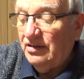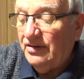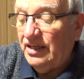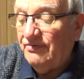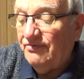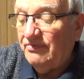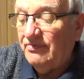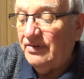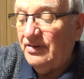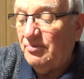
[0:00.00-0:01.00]
the
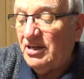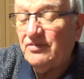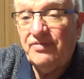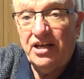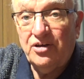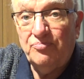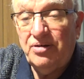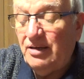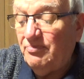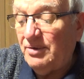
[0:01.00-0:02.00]
the butterfly
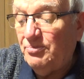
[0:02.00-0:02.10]
complete by